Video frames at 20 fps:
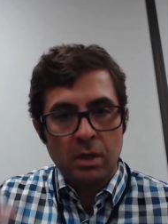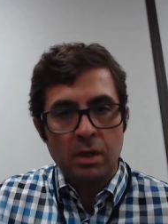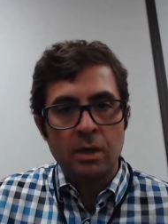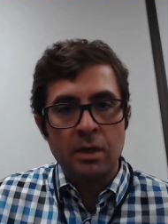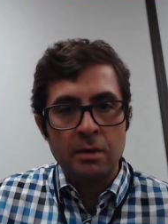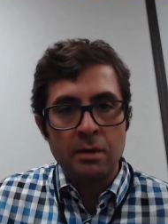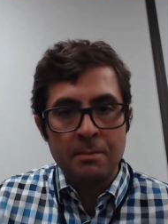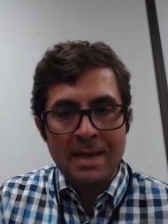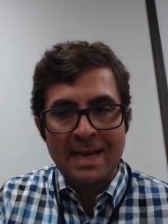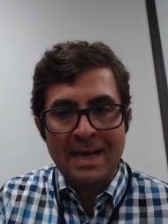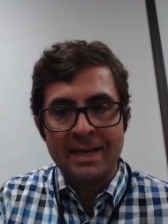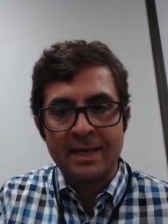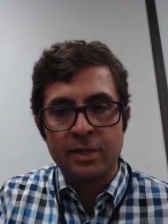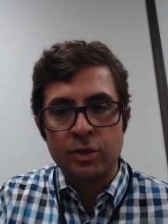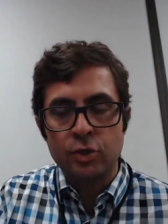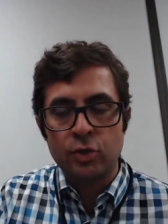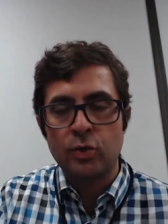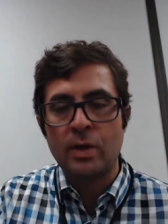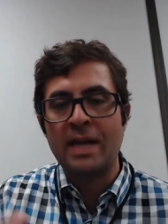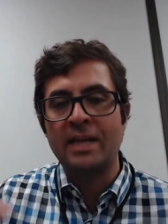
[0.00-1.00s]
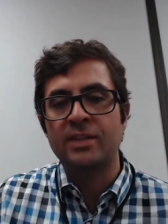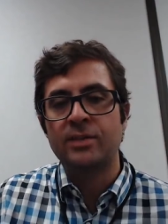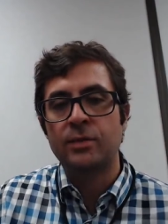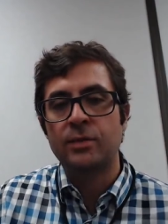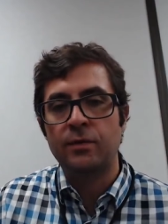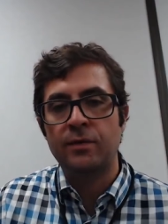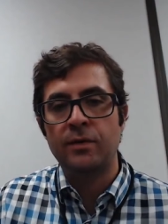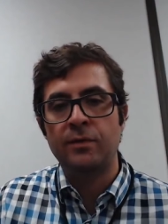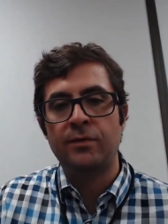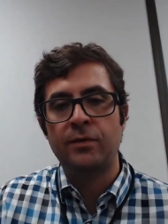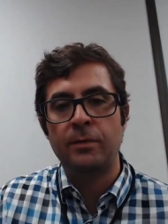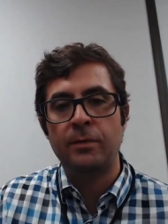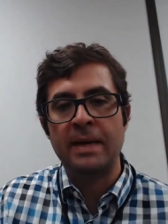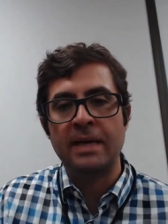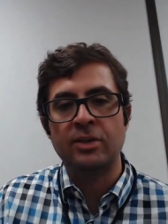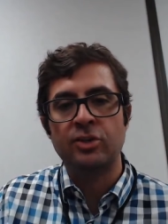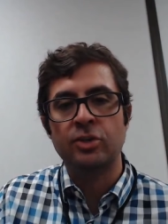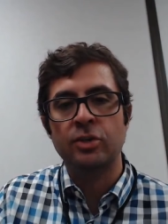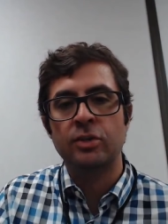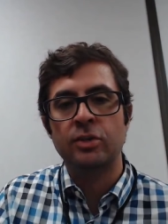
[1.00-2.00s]
automatic transfer of
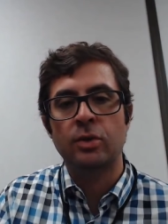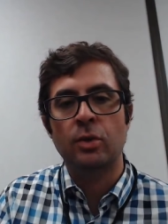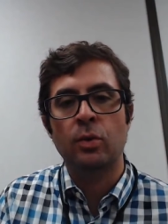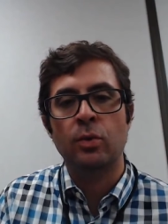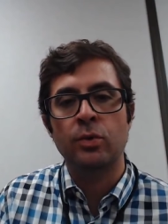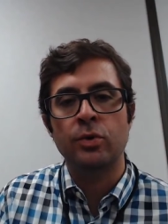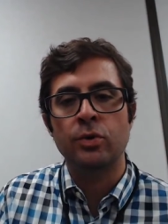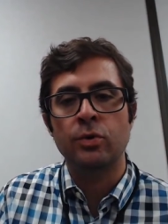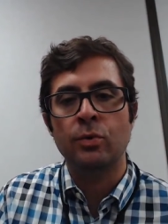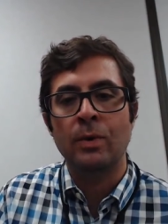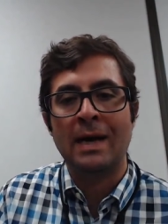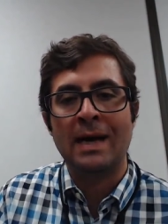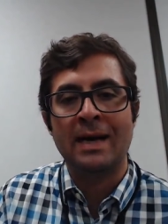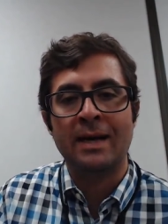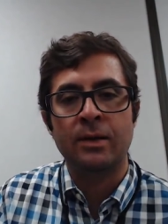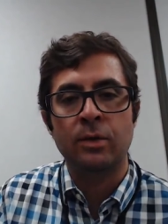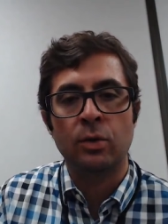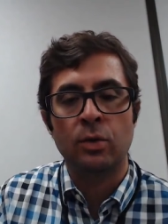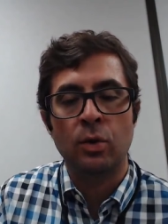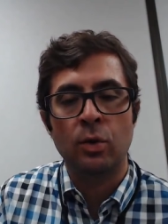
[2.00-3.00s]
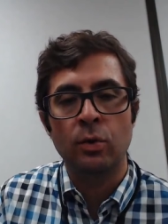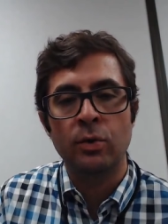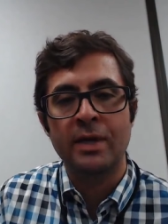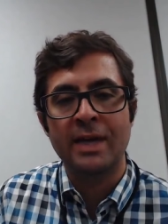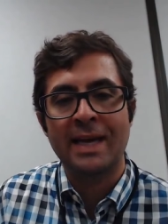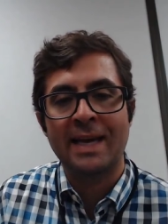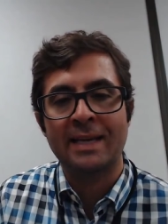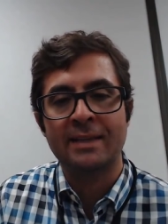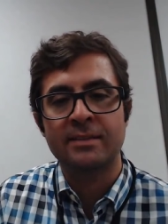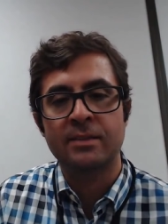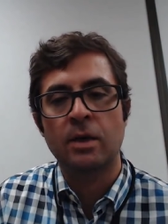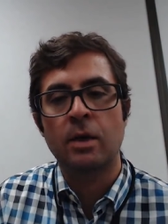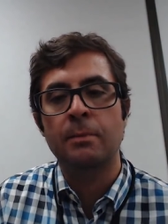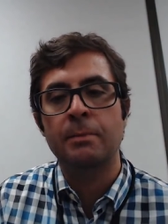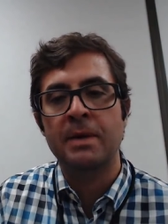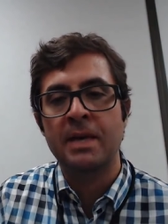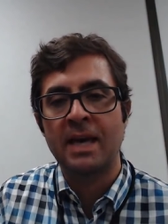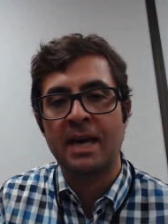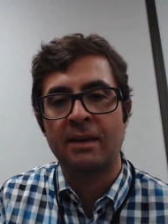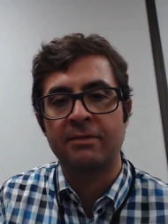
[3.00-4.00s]
information to OUAC or OCAS on
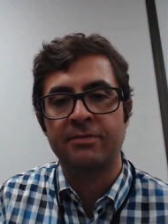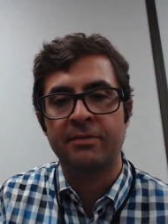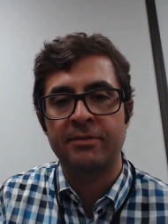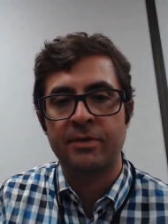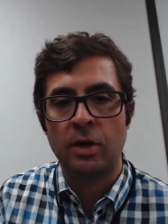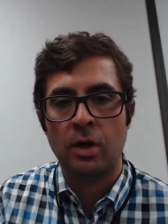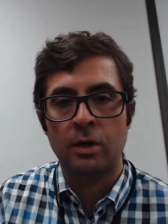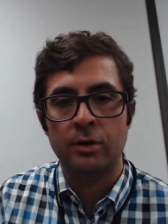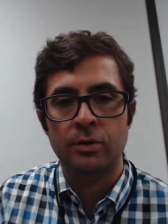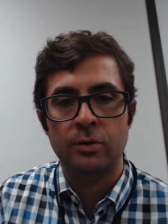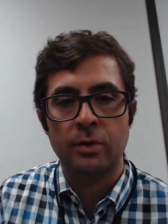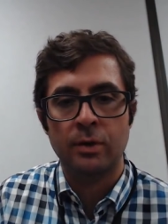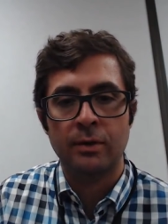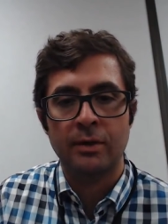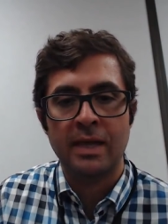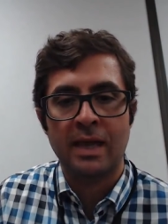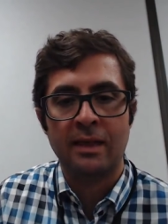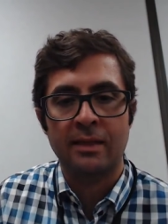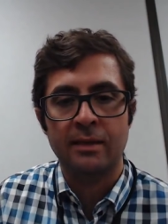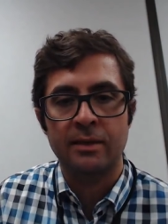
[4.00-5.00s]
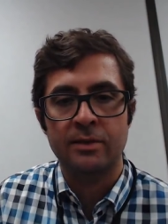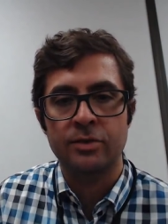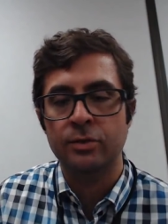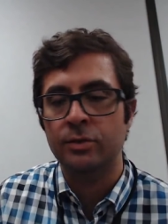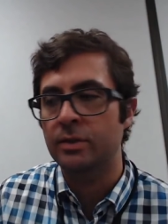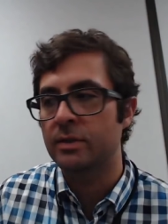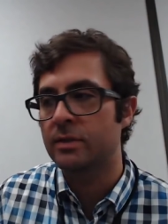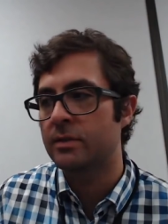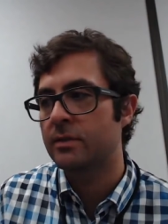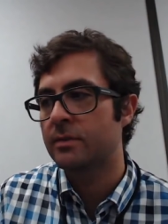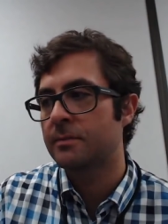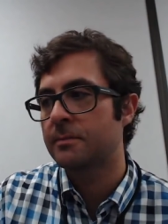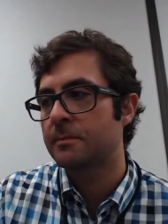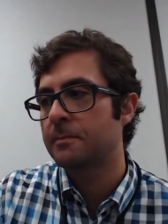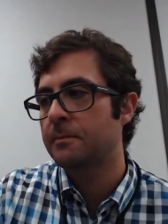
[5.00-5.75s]
behalf of non-Toronto Catholic students.